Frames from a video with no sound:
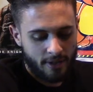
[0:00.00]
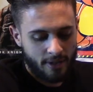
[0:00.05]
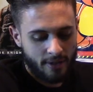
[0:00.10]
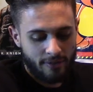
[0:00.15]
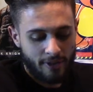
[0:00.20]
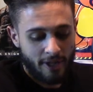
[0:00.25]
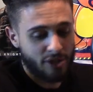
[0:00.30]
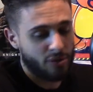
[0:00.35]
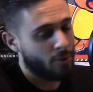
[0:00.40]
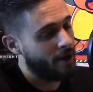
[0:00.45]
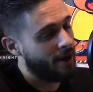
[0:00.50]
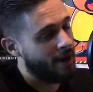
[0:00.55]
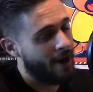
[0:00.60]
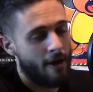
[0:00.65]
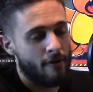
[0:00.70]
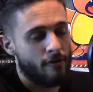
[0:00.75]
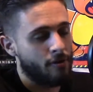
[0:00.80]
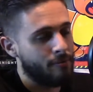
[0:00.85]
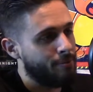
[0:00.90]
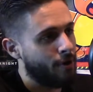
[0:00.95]
what I
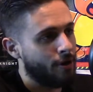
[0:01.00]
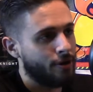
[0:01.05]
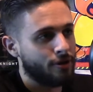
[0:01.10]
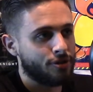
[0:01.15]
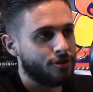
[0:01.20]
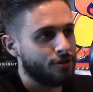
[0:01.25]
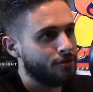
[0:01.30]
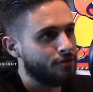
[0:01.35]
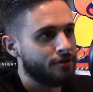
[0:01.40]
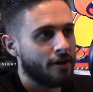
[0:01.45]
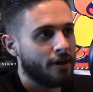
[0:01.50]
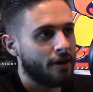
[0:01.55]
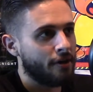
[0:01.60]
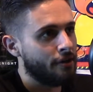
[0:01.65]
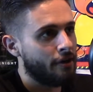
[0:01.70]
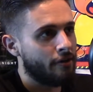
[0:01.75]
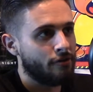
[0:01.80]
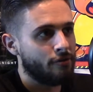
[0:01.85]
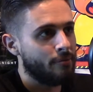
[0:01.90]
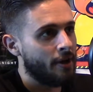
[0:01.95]
have on Punisher and
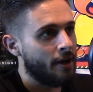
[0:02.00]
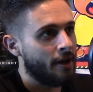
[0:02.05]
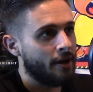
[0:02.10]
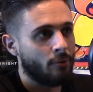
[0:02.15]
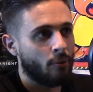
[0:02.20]
Daredevil, man.